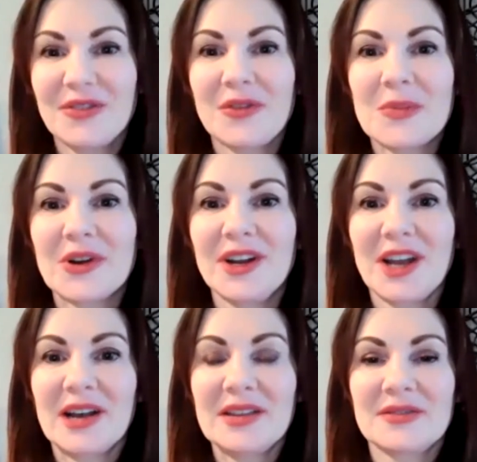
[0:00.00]
you for pointing
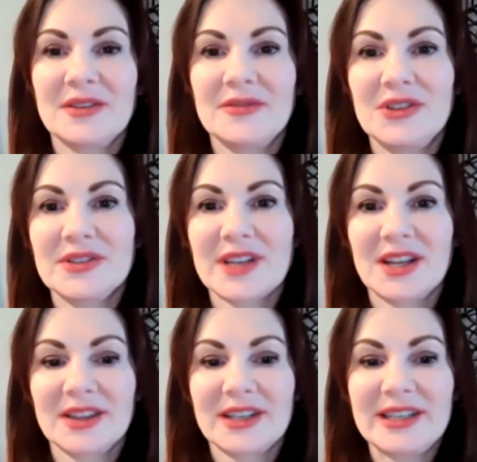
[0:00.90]
out the reviews
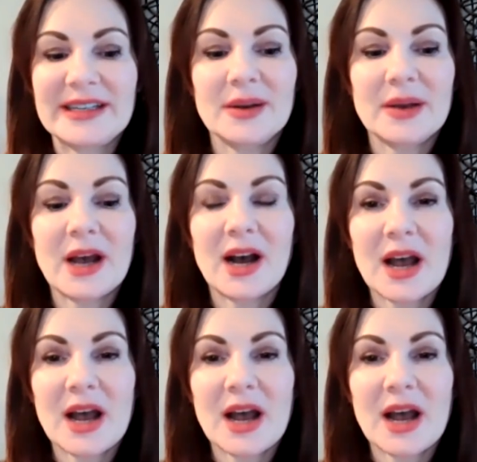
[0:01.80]
on LinkedIn.